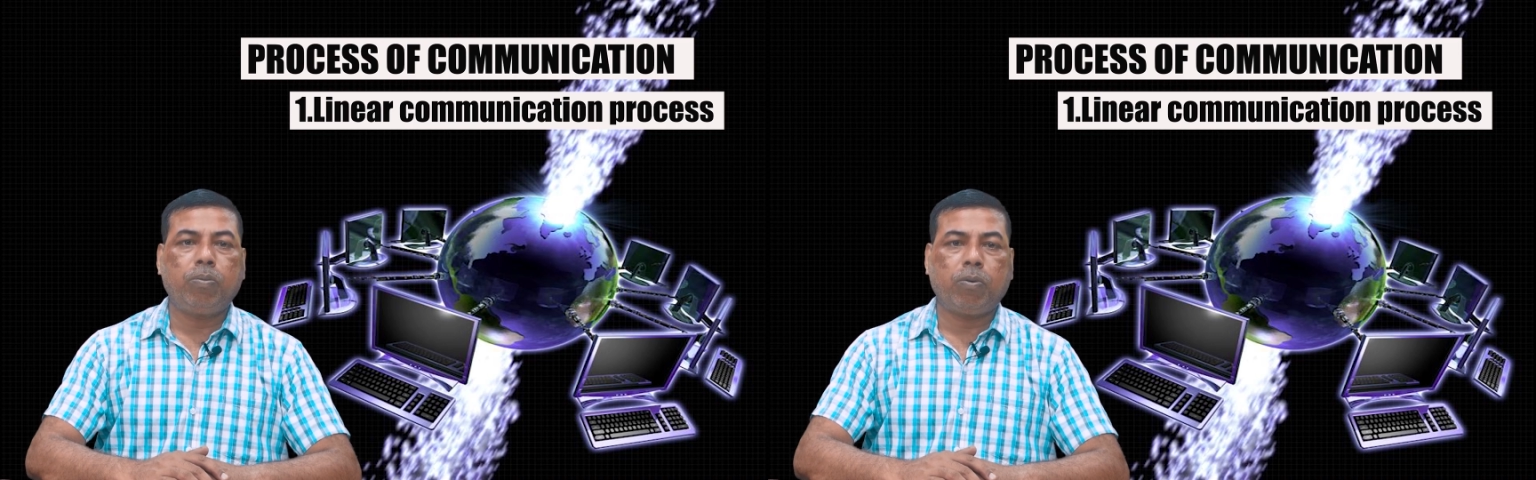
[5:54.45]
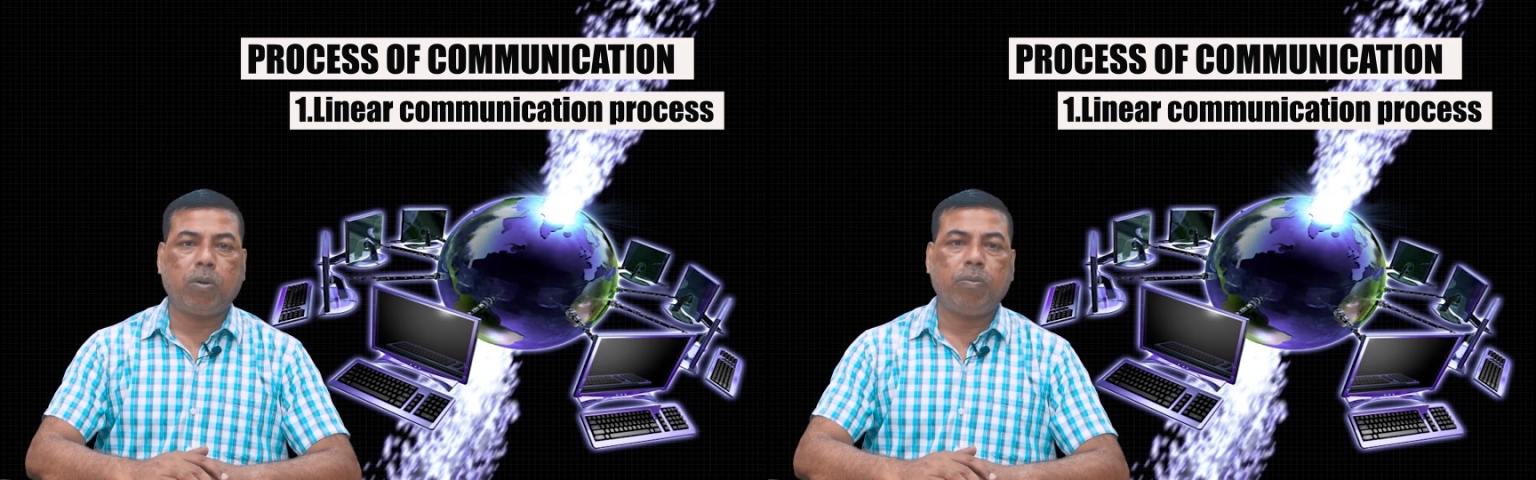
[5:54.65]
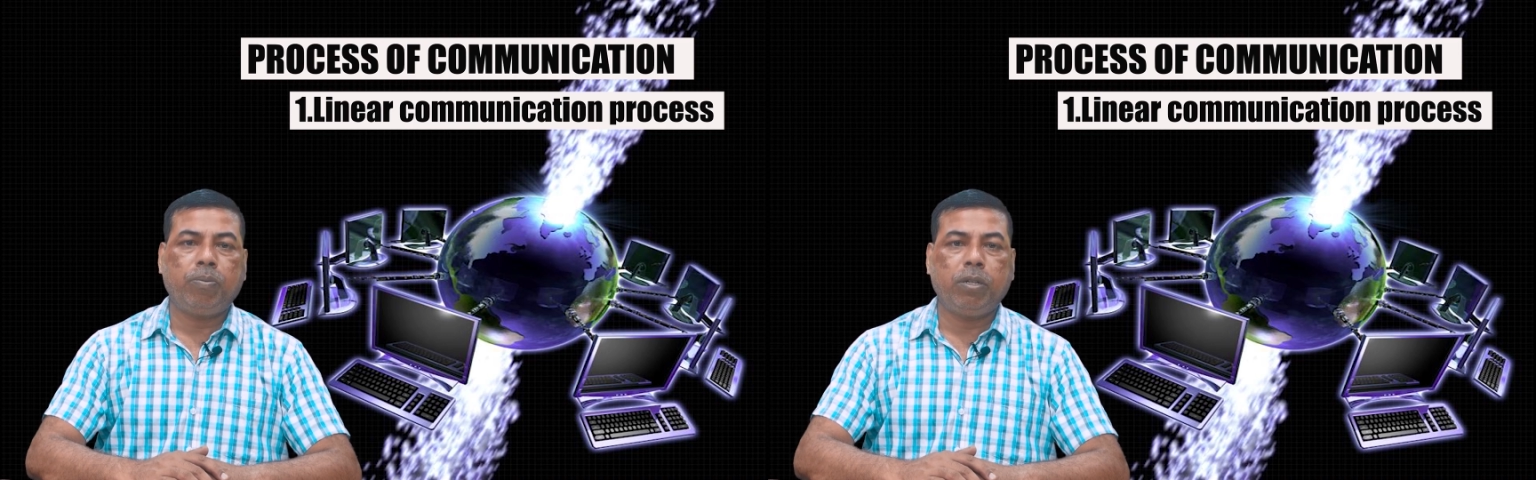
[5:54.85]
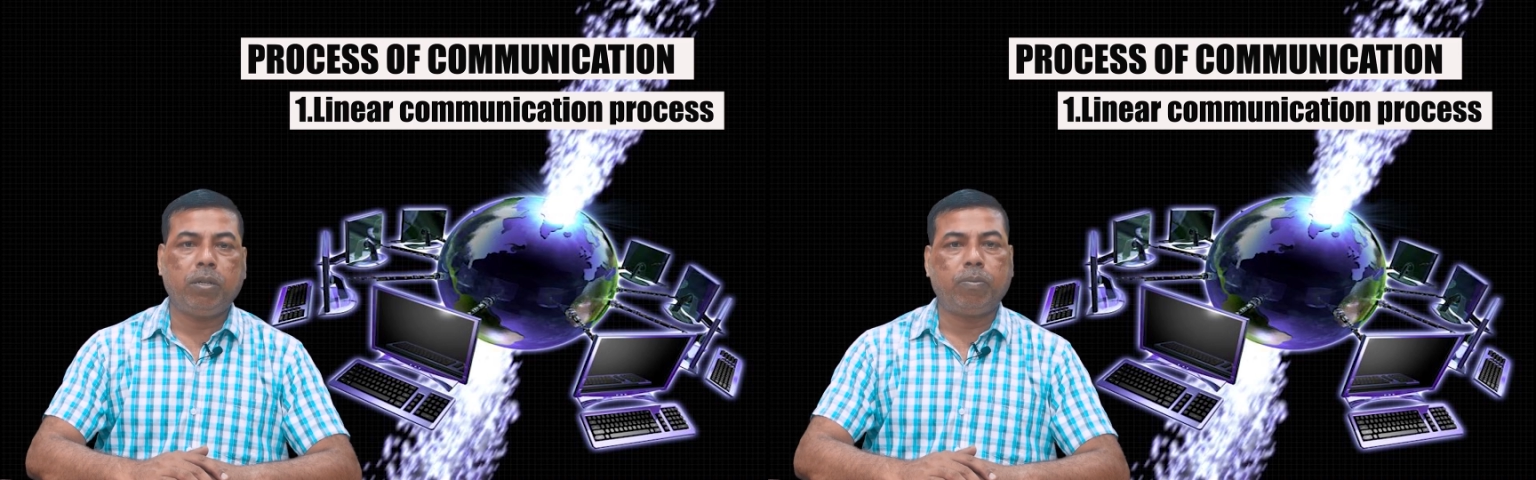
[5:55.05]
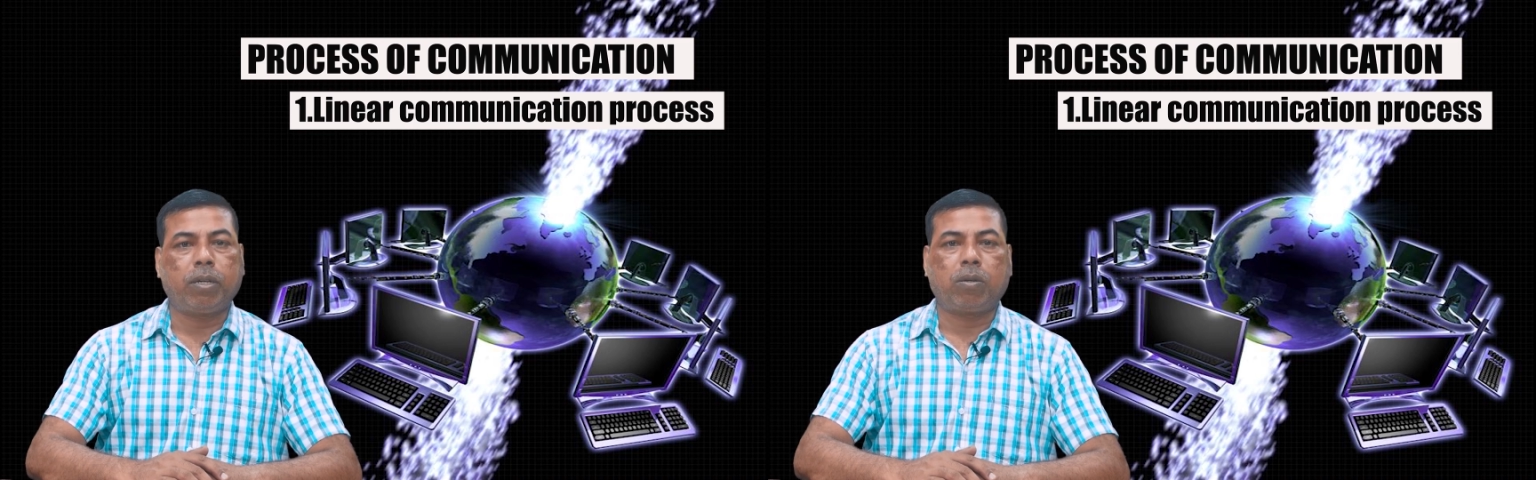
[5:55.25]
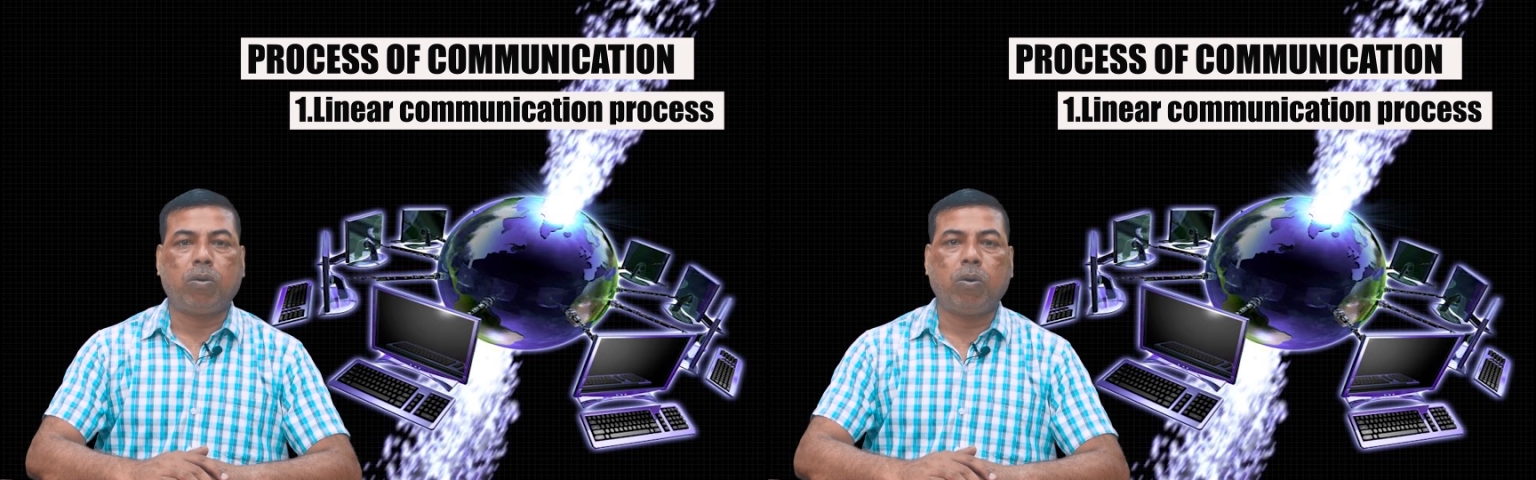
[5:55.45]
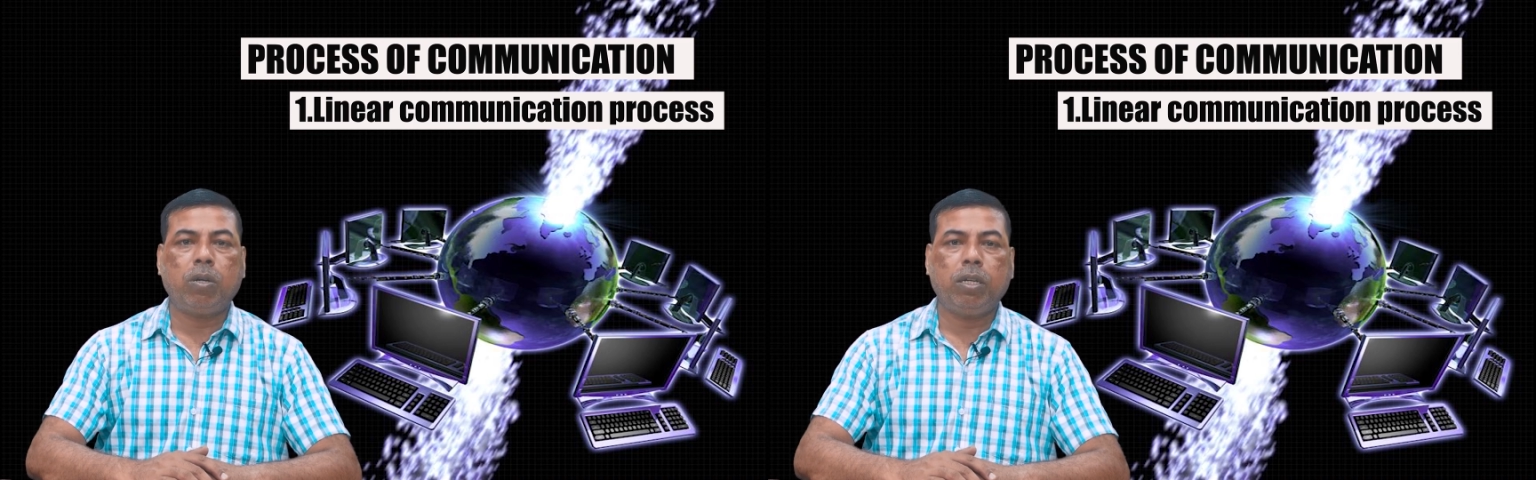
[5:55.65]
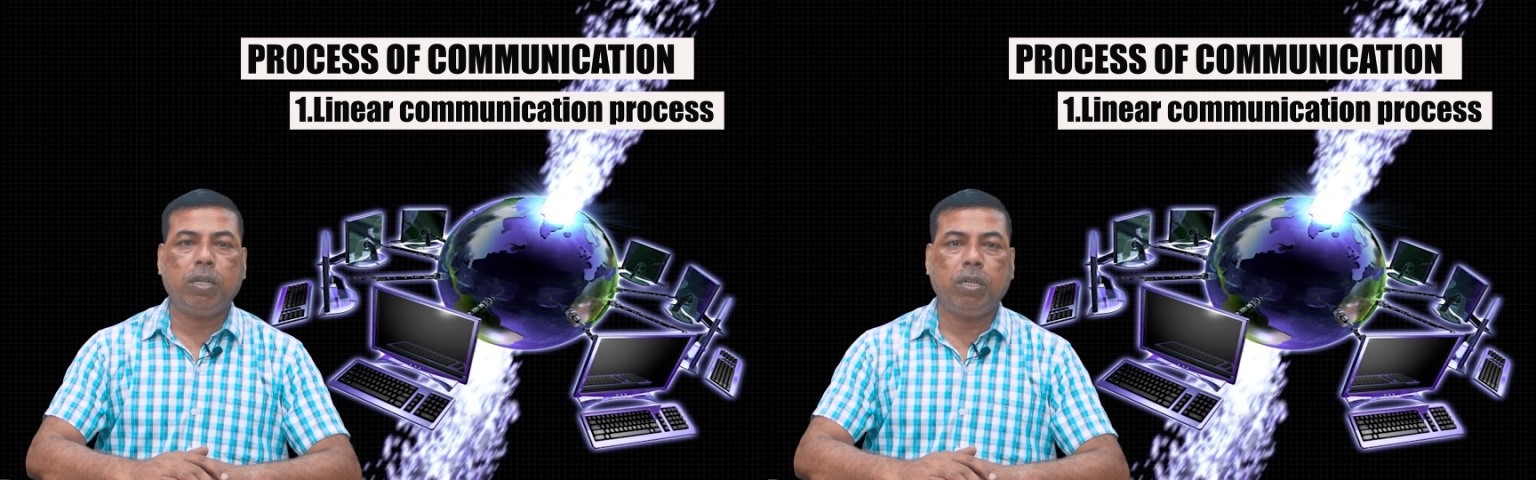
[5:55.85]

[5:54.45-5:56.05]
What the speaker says: for feedback or